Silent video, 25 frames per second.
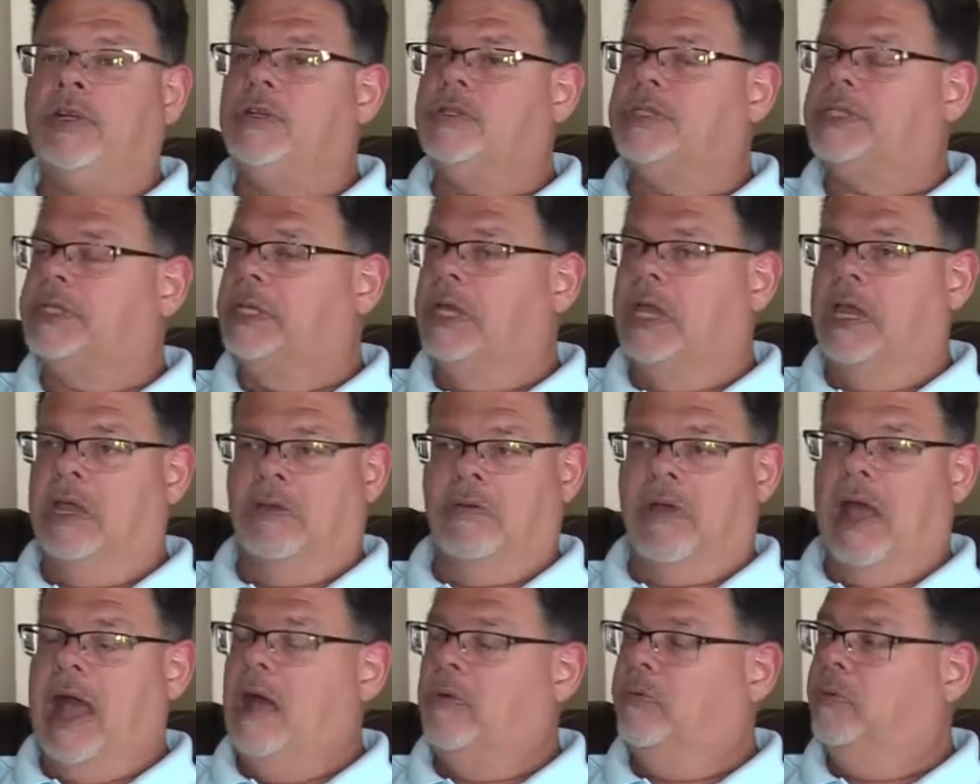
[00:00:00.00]
ago,
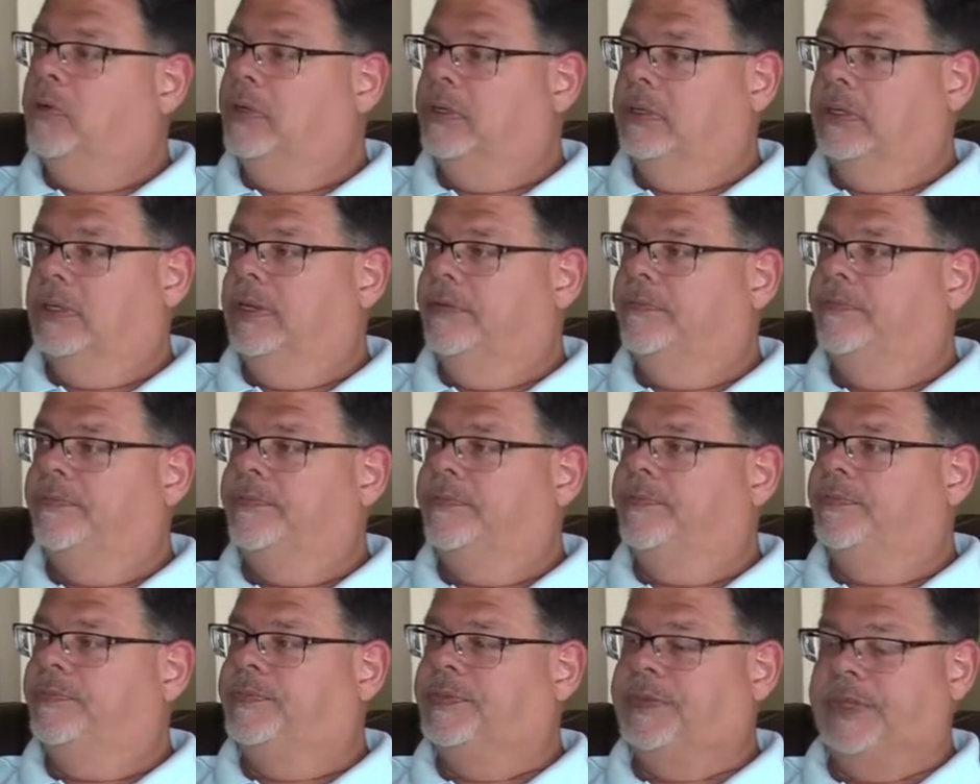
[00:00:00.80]
I wouldn't have
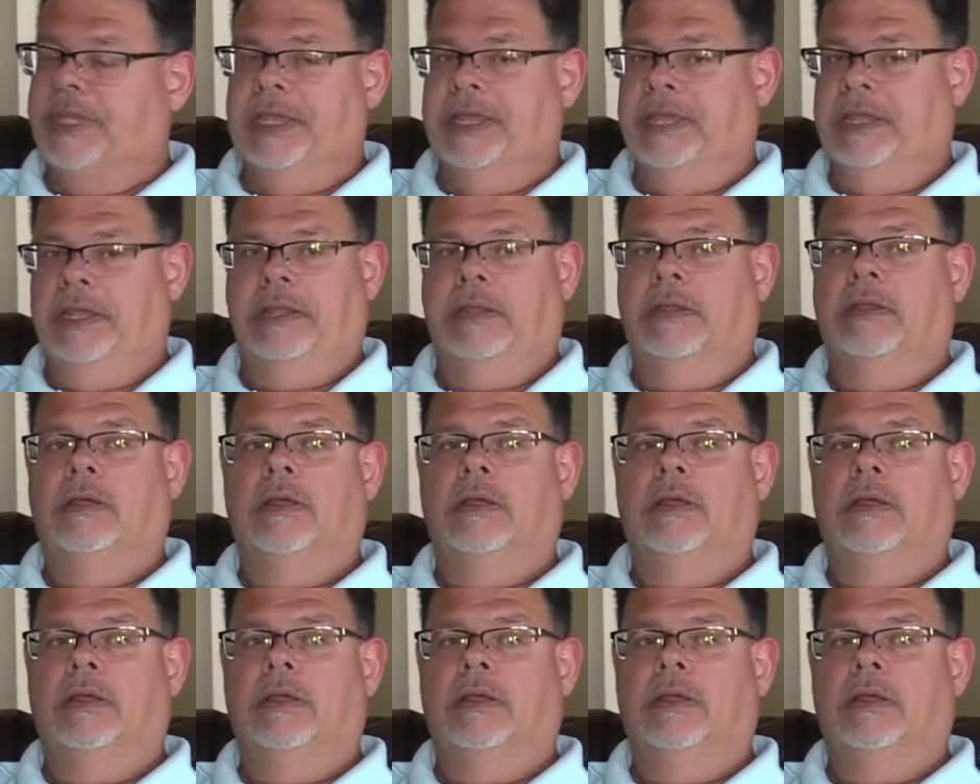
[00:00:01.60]
said,